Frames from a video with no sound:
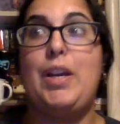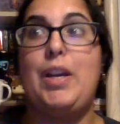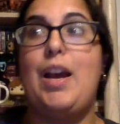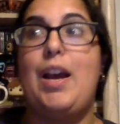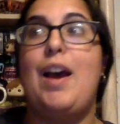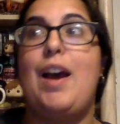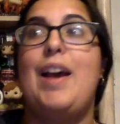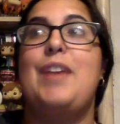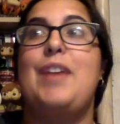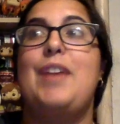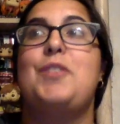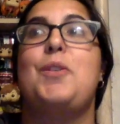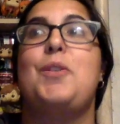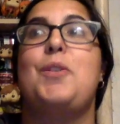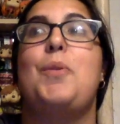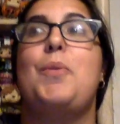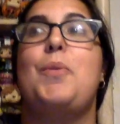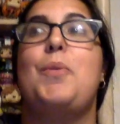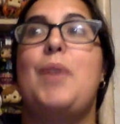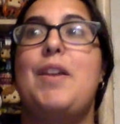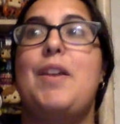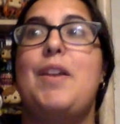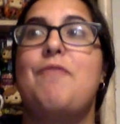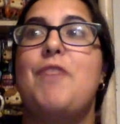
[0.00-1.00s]

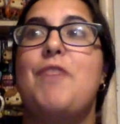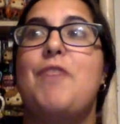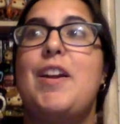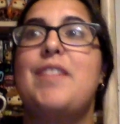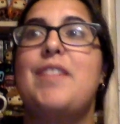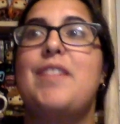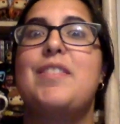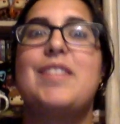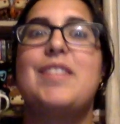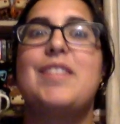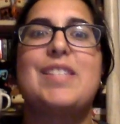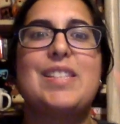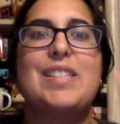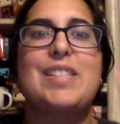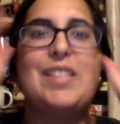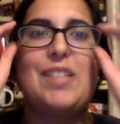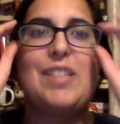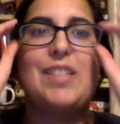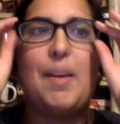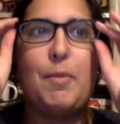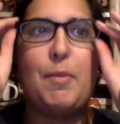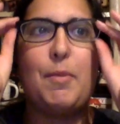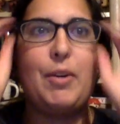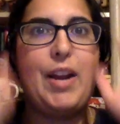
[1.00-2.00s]
I've read this
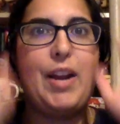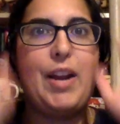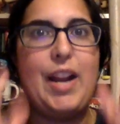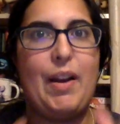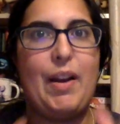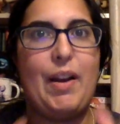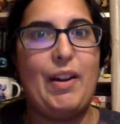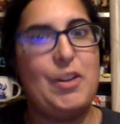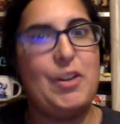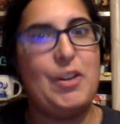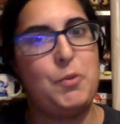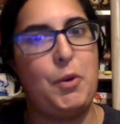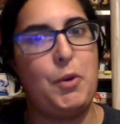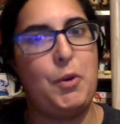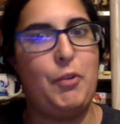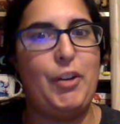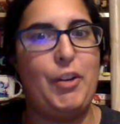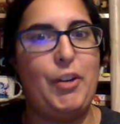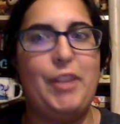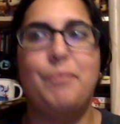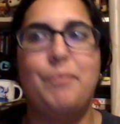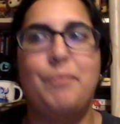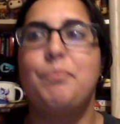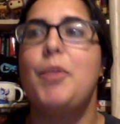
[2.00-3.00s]
summary, and now I just want to
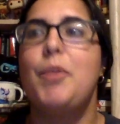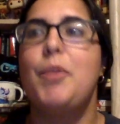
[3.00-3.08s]
read it.